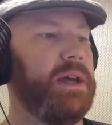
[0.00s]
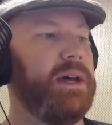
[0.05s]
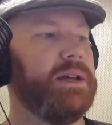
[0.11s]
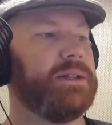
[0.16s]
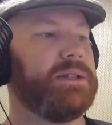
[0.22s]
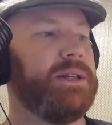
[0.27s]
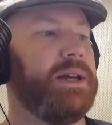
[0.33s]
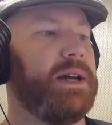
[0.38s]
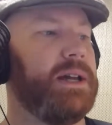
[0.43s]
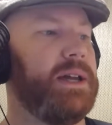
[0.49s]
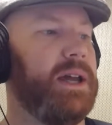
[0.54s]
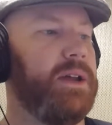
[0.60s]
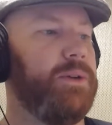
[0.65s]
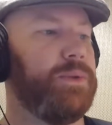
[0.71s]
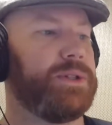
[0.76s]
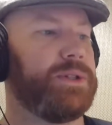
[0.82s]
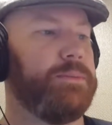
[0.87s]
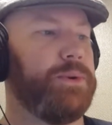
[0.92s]
CIA
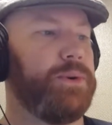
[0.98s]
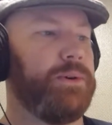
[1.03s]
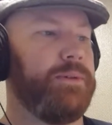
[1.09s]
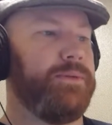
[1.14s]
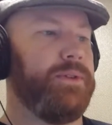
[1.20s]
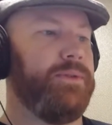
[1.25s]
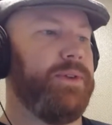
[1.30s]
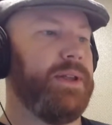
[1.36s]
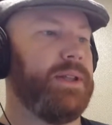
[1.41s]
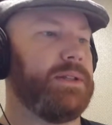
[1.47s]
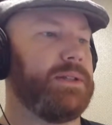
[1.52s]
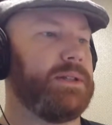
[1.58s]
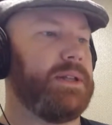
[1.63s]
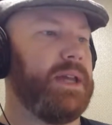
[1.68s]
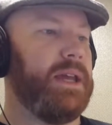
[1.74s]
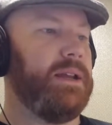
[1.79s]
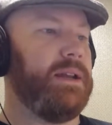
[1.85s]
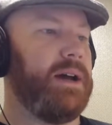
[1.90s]
with support of Defense,
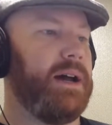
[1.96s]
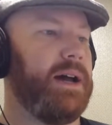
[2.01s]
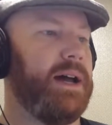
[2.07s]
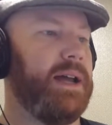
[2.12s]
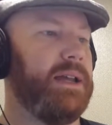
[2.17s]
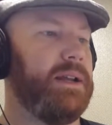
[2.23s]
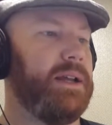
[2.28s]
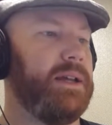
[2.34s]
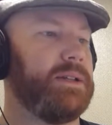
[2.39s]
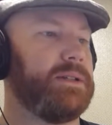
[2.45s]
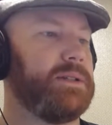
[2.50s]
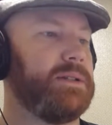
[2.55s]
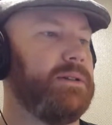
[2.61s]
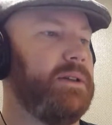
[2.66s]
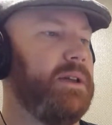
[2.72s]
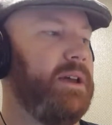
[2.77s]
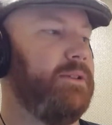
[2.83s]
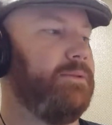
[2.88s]
State,
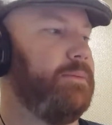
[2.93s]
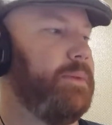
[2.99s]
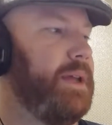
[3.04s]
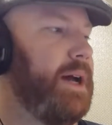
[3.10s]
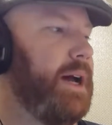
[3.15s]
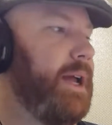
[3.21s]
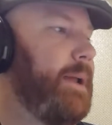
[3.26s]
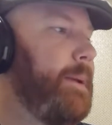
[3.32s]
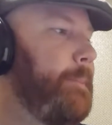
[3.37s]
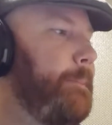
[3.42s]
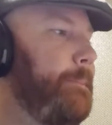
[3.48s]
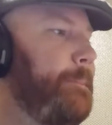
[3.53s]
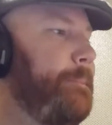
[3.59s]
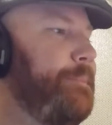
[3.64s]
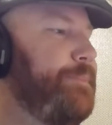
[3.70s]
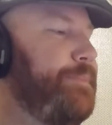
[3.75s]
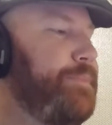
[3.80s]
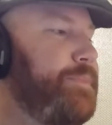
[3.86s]
INS, FBI.
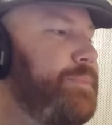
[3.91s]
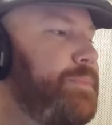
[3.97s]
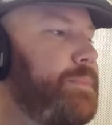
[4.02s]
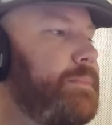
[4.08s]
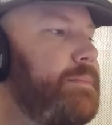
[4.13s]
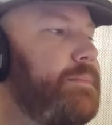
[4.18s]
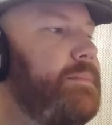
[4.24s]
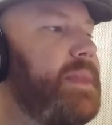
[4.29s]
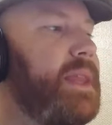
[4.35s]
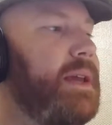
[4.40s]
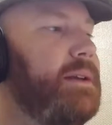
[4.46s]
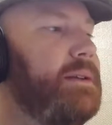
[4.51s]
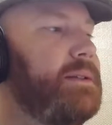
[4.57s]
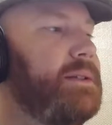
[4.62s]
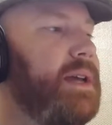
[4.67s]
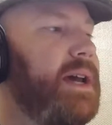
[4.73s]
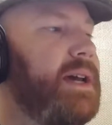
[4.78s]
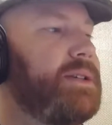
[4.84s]

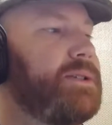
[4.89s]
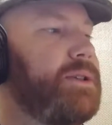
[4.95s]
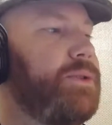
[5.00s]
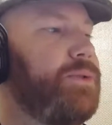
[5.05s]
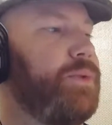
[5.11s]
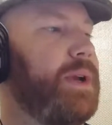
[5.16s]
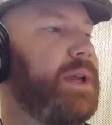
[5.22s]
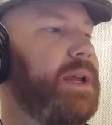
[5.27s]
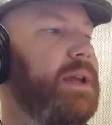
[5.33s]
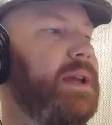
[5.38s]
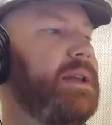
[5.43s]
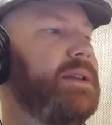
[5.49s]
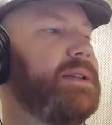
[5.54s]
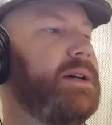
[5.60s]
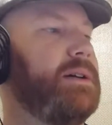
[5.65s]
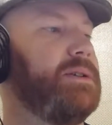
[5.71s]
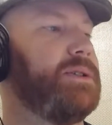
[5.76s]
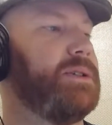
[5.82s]
Task 3.
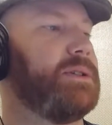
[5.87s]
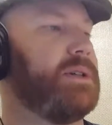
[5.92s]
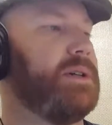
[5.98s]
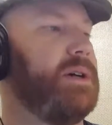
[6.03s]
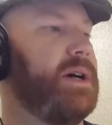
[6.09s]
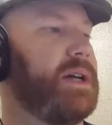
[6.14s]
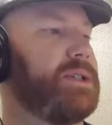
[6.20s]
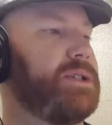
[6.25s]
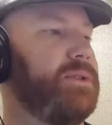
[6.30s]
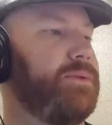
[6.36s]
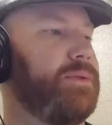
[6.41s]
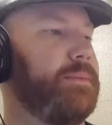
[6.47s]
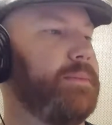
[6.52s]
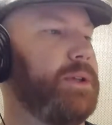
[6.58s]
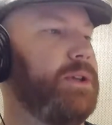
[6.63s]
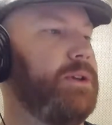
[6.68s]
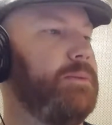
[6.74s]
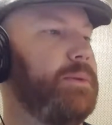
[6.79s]
Intelligence collection
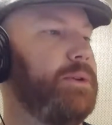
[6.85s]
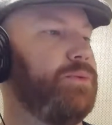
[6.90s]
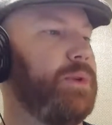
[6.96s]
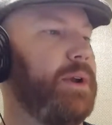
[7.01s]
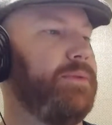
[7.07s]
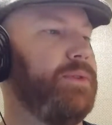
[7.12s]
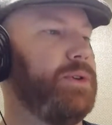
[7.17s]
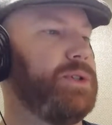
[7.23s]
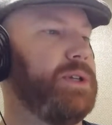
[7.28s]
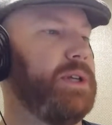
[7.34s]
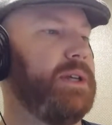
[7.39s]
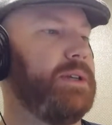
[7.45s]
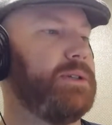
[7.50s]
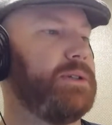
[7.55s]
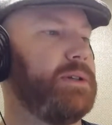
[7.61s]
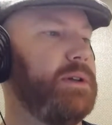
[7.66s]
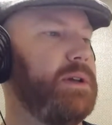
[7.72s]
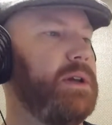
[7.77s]
from Cuban
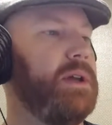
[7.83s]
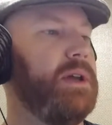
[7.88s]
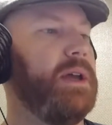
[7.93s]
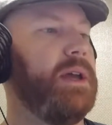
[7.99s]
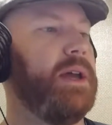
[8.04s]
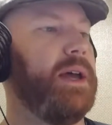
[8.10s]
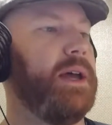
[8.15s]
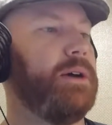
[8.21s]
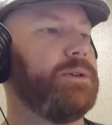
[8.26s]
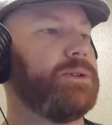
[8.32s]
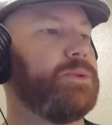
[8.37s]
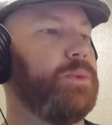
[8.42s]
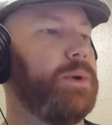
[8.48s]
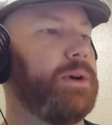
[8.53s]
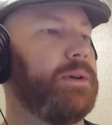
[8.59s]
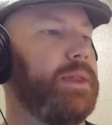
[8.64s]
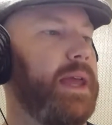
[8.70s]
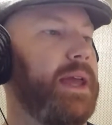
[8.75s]
refugees
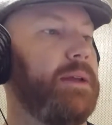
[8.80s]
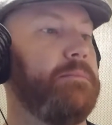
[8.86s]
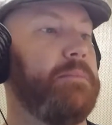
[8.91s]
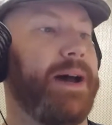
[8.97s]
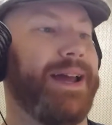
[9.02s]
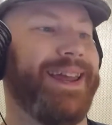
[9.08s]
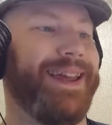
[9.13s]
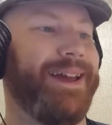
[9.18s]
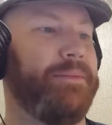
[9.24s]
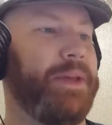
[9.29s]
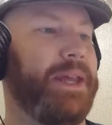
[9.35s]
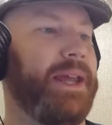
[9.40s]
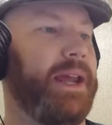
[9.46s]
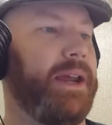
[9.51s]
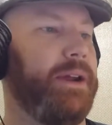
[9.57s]
elsewhere than Miami